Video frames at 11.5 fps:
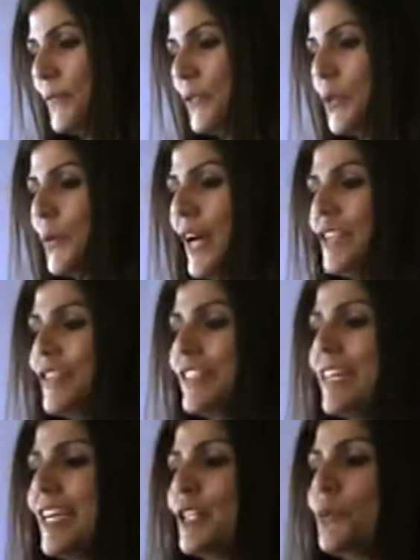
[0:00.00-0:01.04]
To
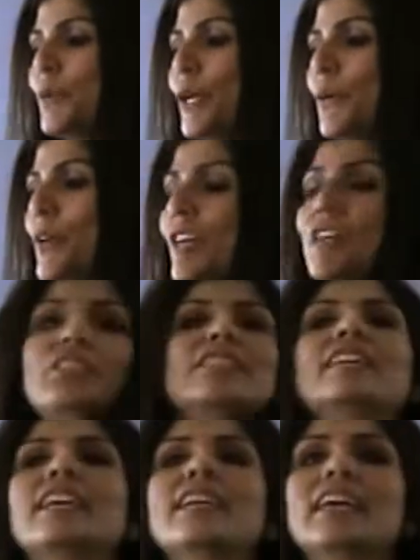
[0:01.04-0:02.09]
understand where we are
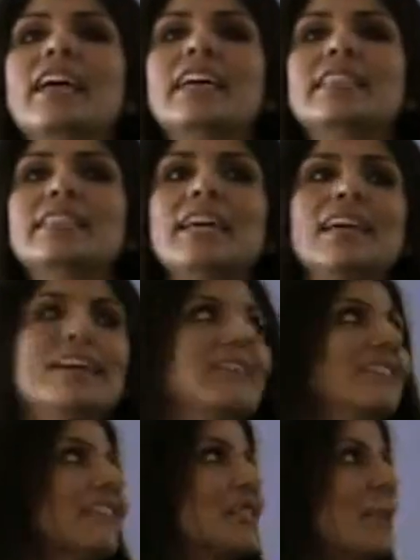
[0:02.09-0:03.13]
today, and
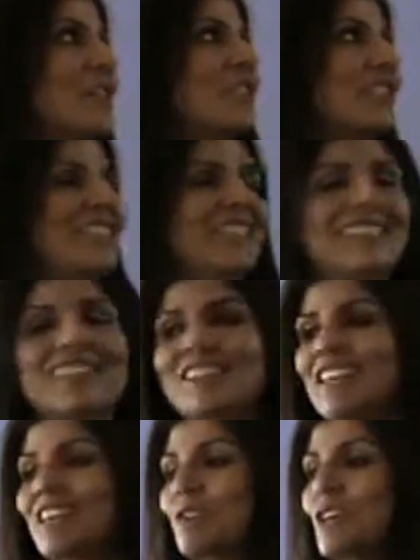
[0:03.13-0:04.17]
especially
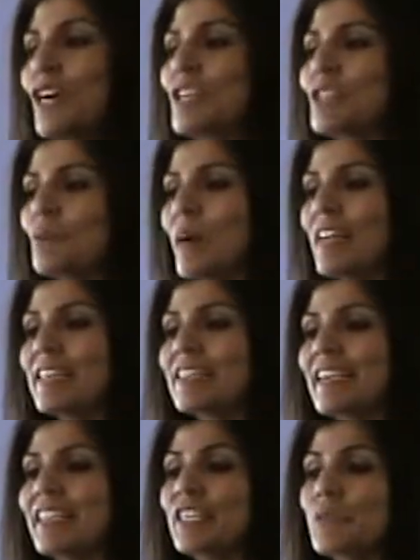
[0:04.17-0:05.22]
in regards to
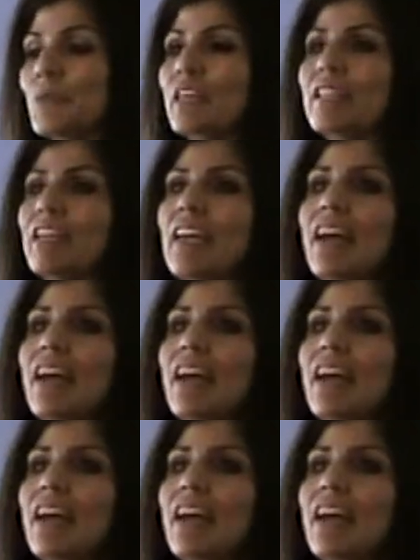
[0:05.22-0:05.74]
Palestine, Israel,